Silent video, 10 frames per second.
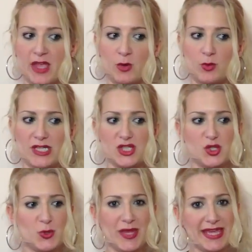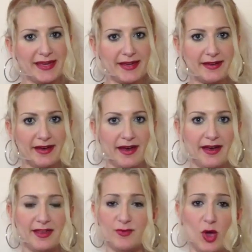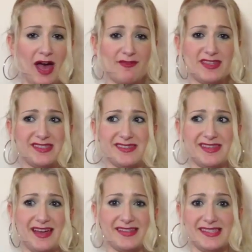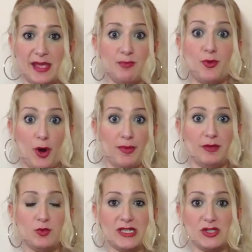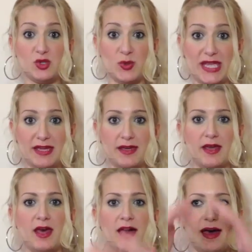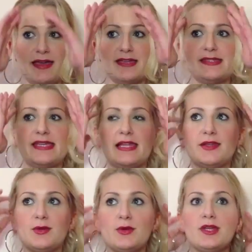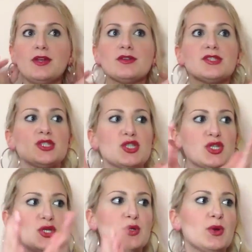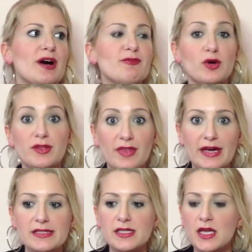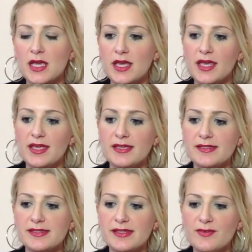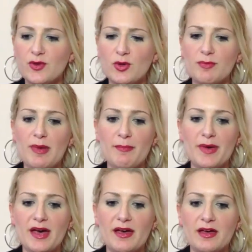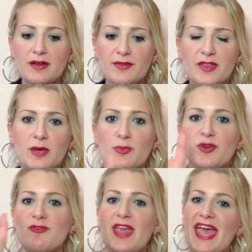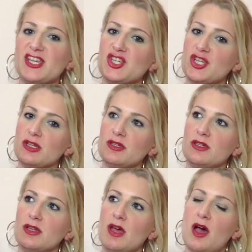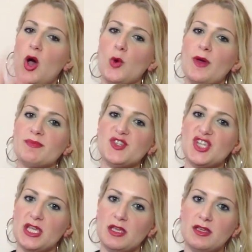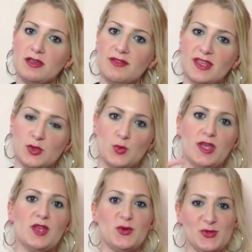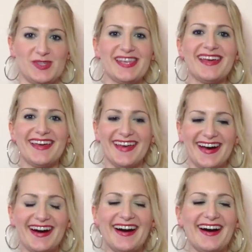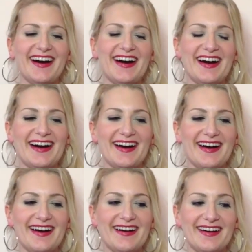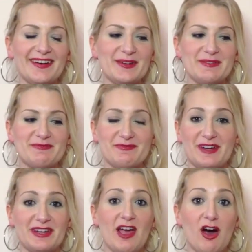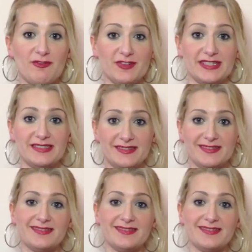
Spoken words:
One trick, if you have this same problem, one trick I can tell you in order to avoid that is, if you remember the abbreviation OMG that we use very often,